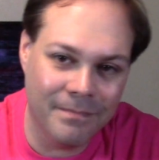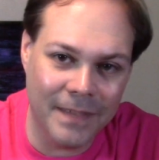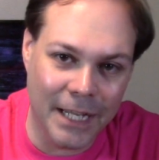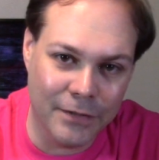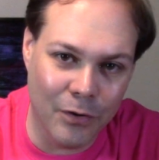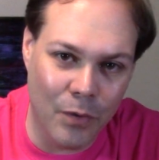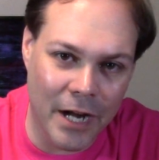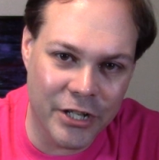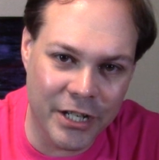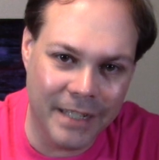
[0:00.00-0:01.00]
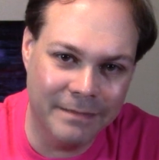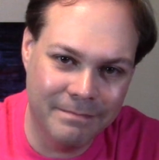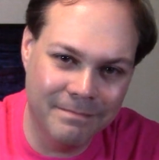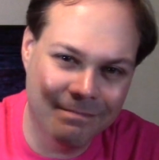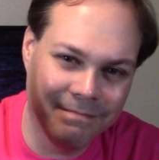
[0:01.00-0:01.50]
thanks for watching.
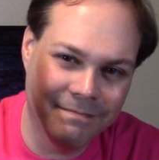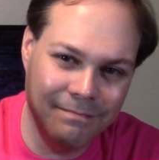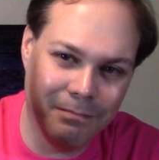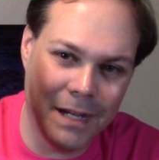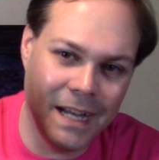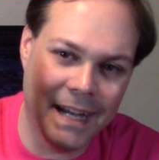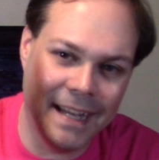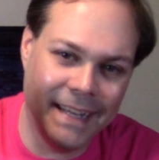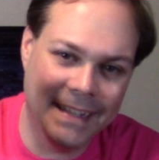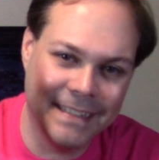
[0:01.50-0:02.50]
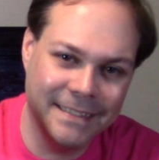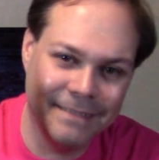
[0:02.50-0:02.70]
Bye.